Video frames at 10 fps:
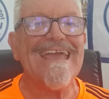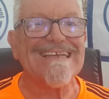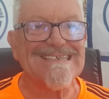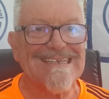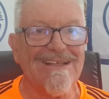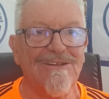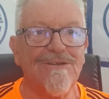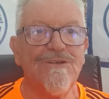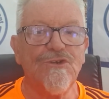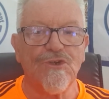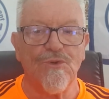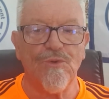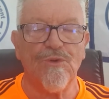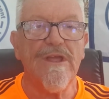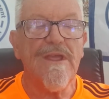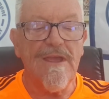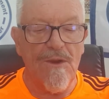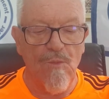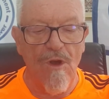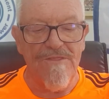Excel tool,
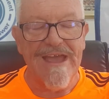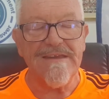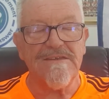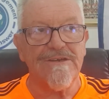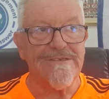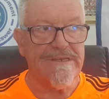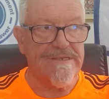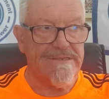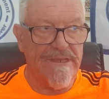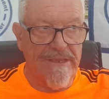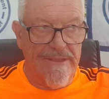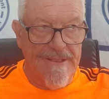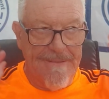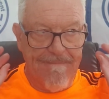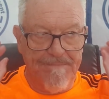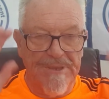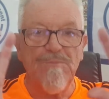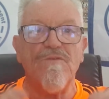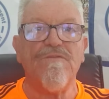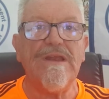and what that does is
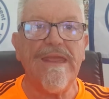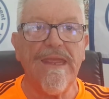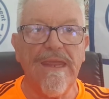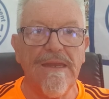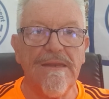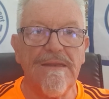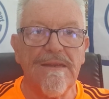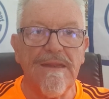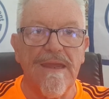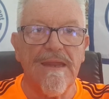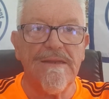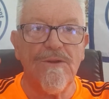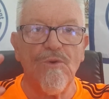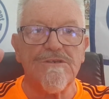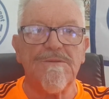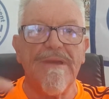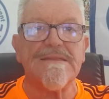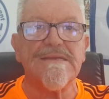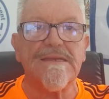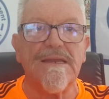people fill it in and it
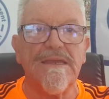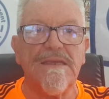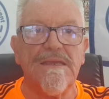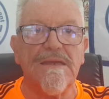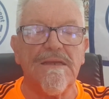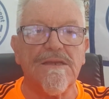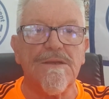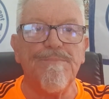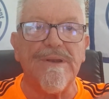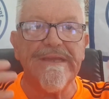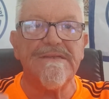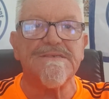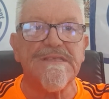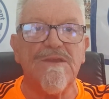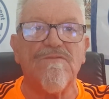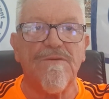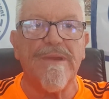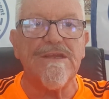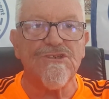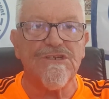automatically completes the
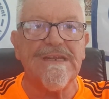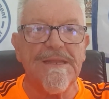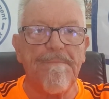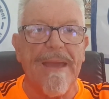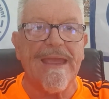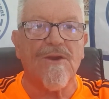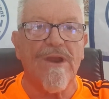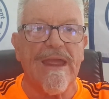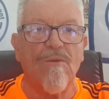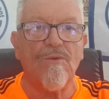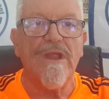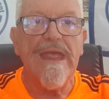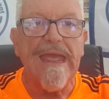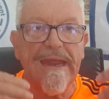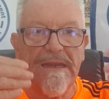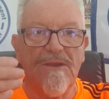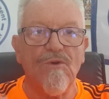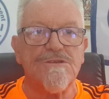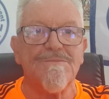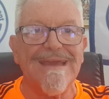information in the background, and it
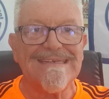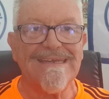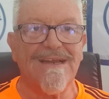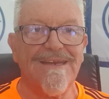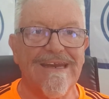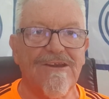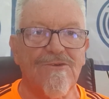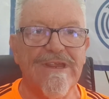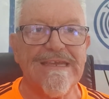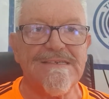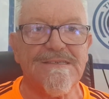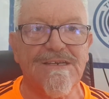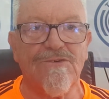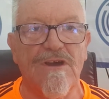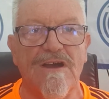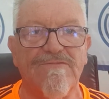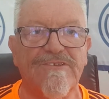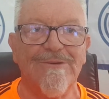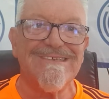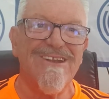automatically creates the graph,
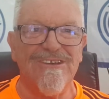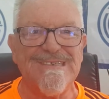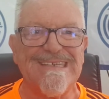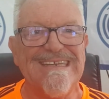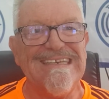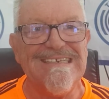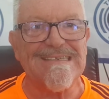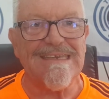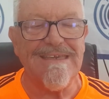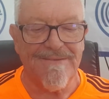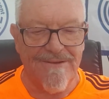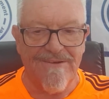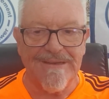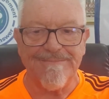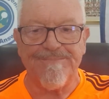so it's nice and easy. All right.